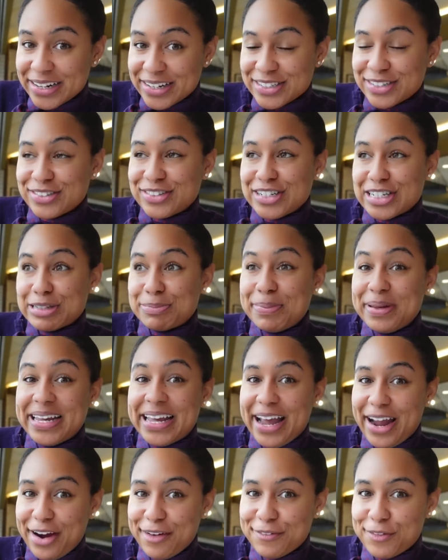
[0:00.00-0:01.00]
So just be
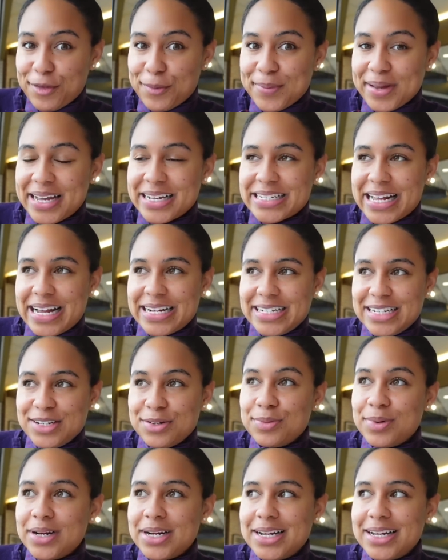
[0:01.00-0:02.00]
careful because I didn't
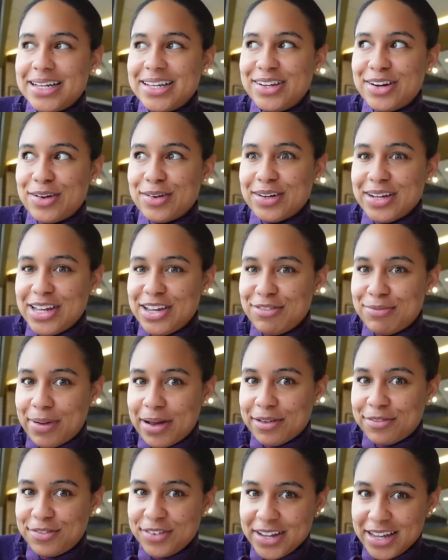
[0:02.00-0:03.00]
want to, you know, leave my
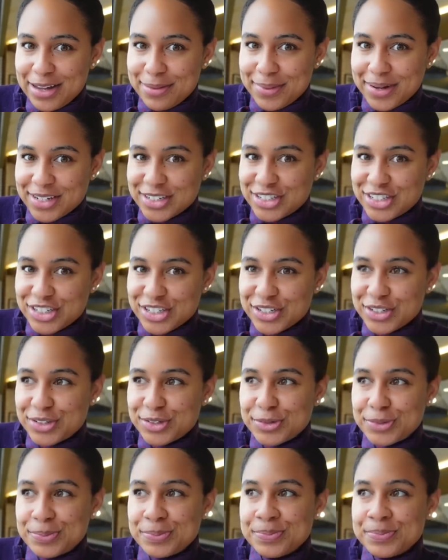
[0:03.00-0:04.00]
foot in my shoe
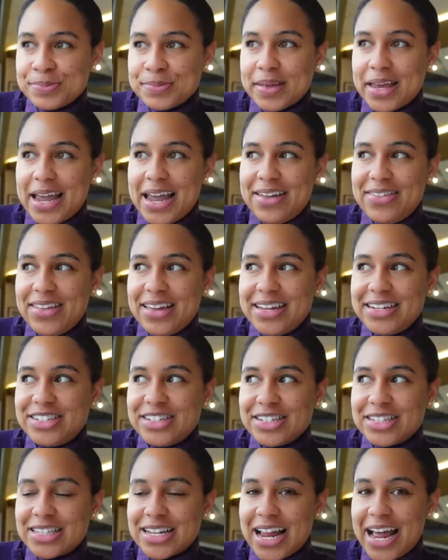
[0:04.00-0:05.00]
and then
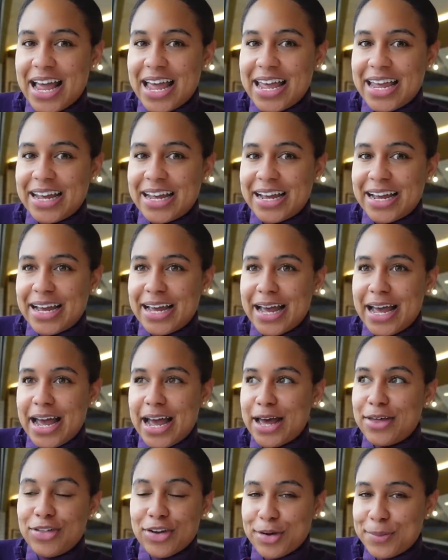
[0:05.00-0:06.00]
just like
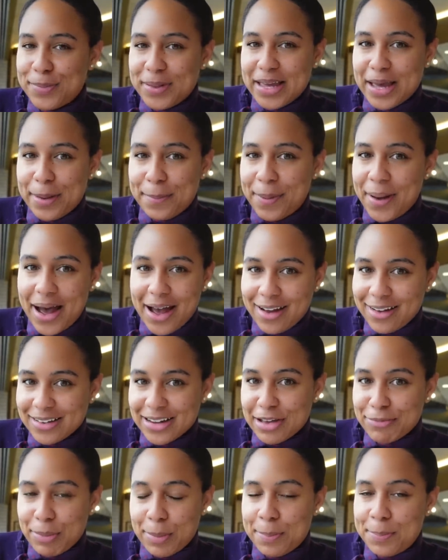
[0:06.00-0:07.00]
there'd be a pile
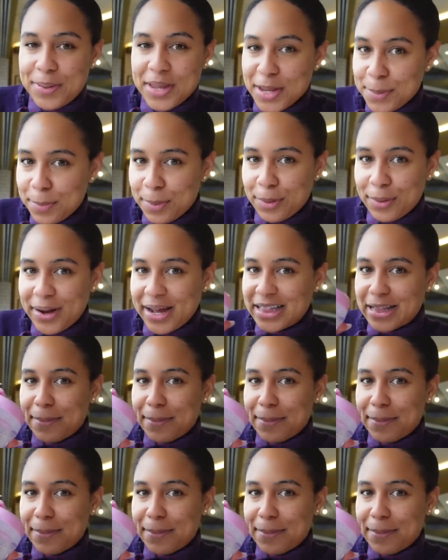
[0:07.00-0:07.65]
of people at the